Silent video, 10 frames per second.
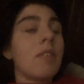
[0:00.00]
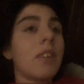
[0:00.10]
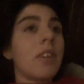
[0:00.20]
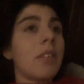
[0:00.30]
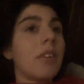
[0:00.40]

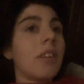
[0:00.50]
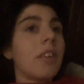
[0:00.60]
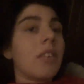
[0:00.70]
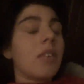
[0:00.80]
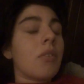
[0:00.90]
freaking
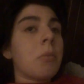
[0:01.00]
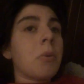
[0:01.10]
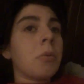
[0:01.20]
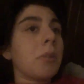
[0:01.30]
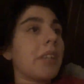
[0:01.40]
rings.
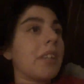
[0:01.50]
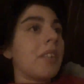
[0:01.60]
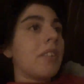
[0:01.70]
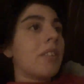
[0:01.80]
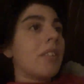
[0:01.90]
Normal
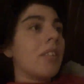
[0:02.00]
rings